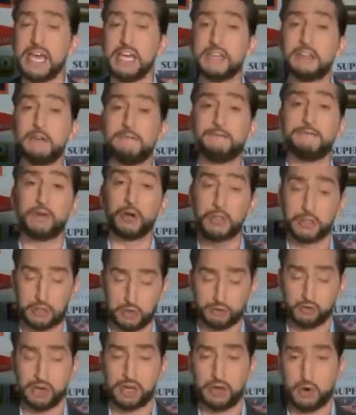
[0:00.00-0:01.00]
the first
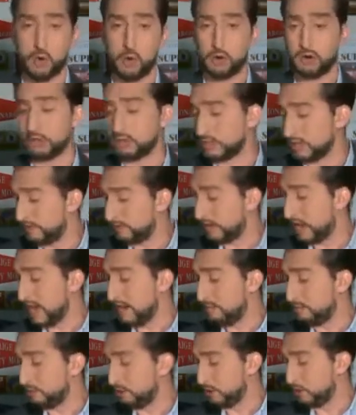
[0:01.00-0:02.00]
3 quarters of
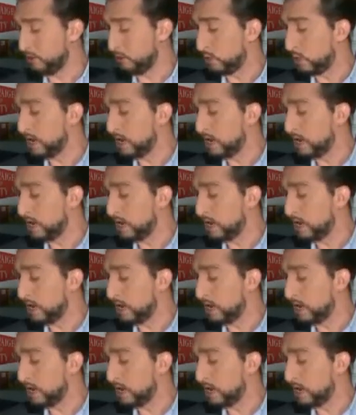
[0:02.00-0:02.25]
game 2?